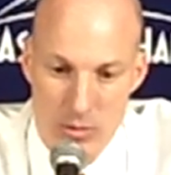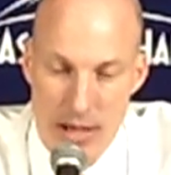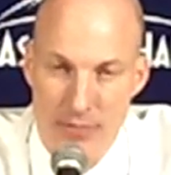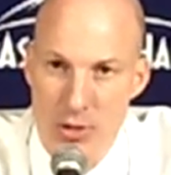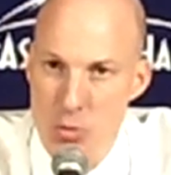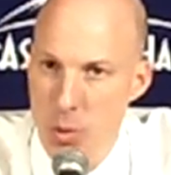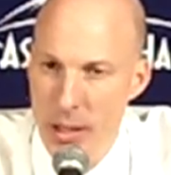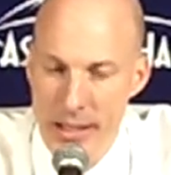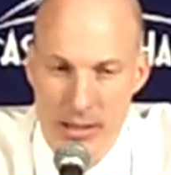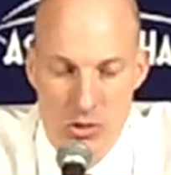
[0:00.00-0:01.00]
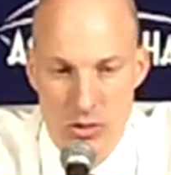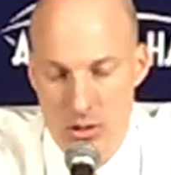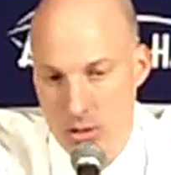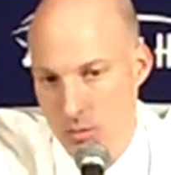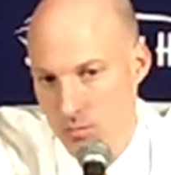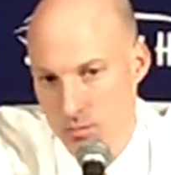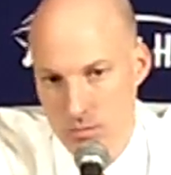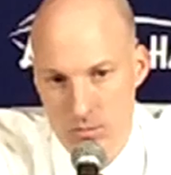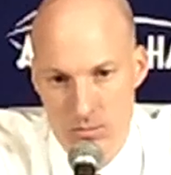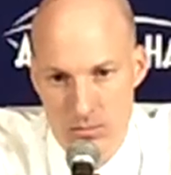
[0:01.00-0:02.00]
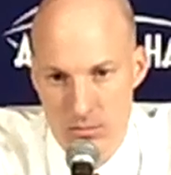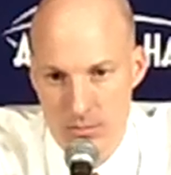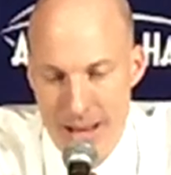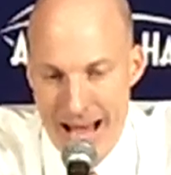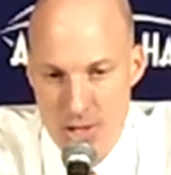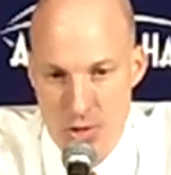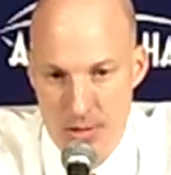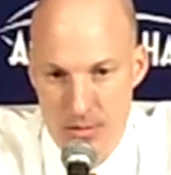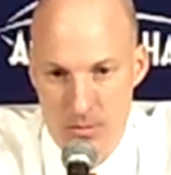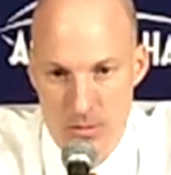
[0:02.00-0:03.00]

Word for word: toughness plays, passion,